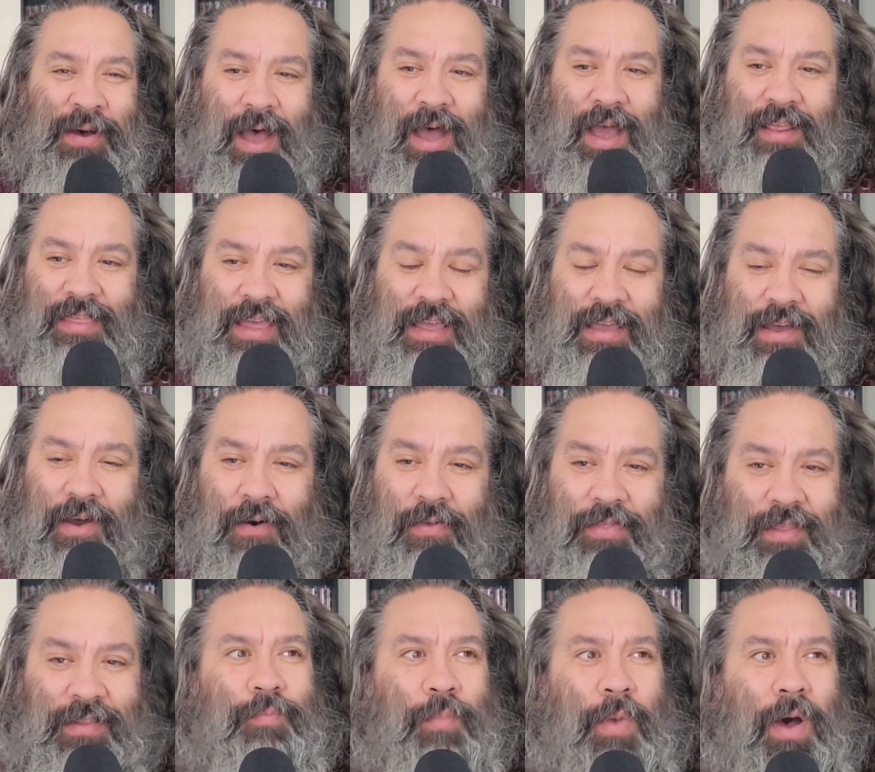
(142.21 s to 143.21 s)
I think all
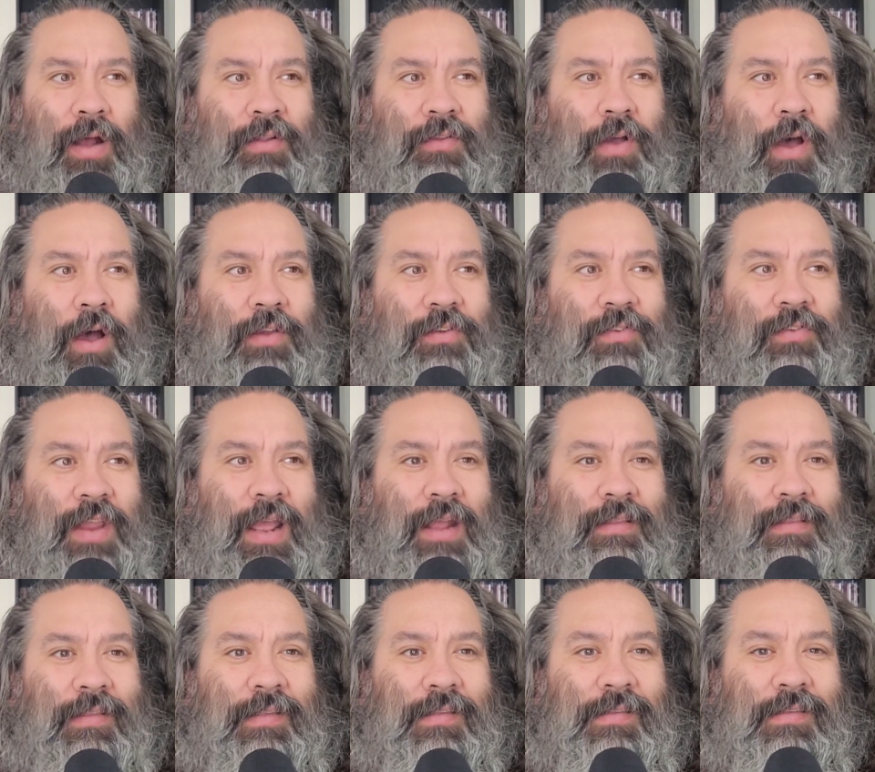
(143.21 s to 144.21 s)
the montage
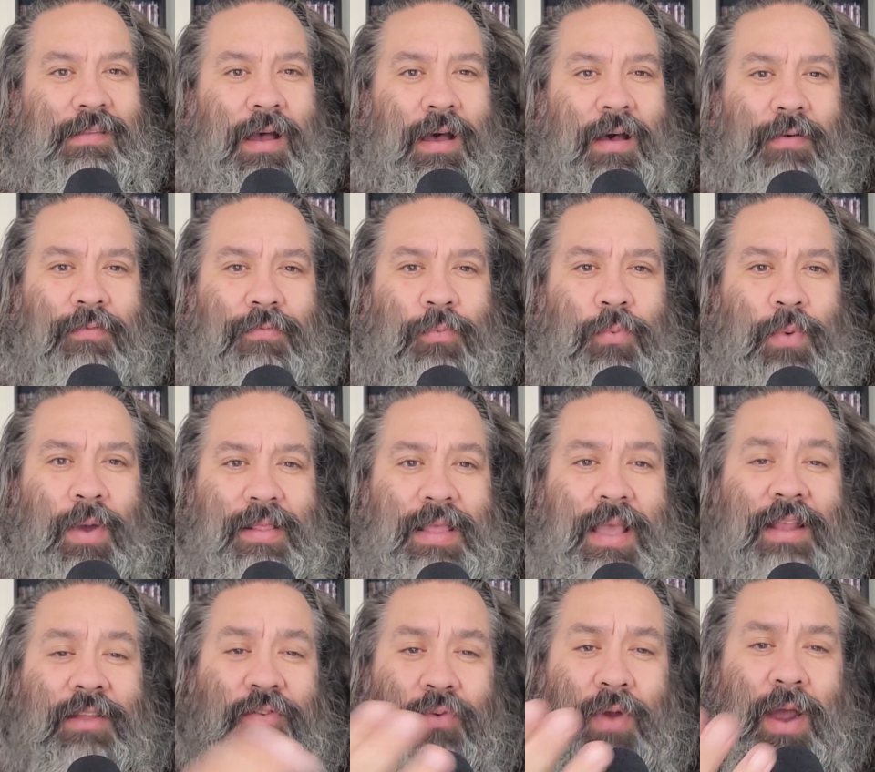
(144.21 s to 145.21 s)
dances of when
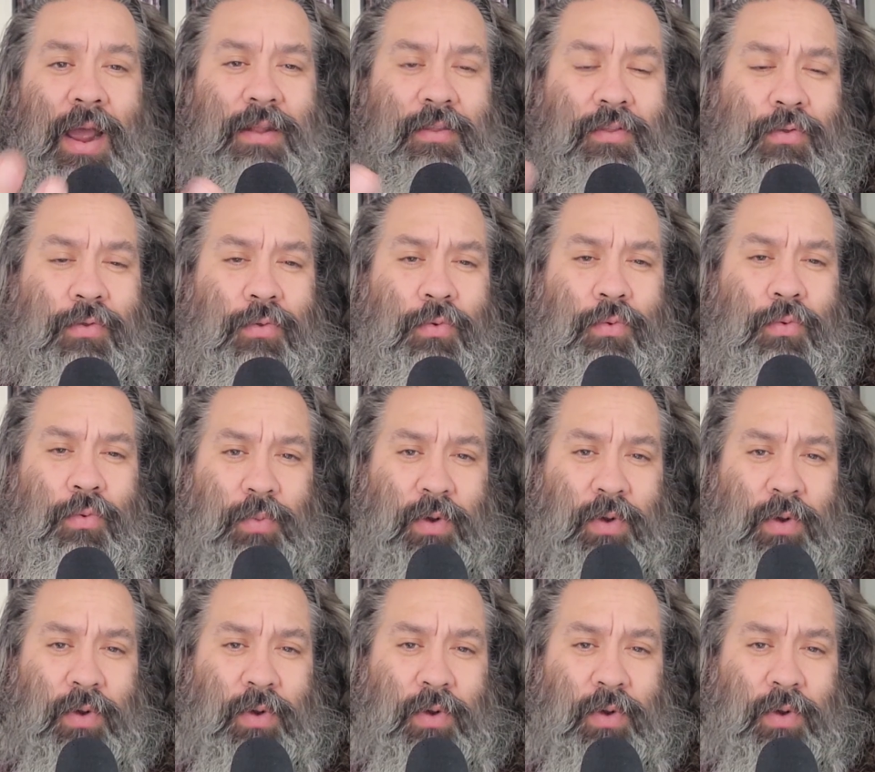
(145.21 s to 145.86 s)
they try to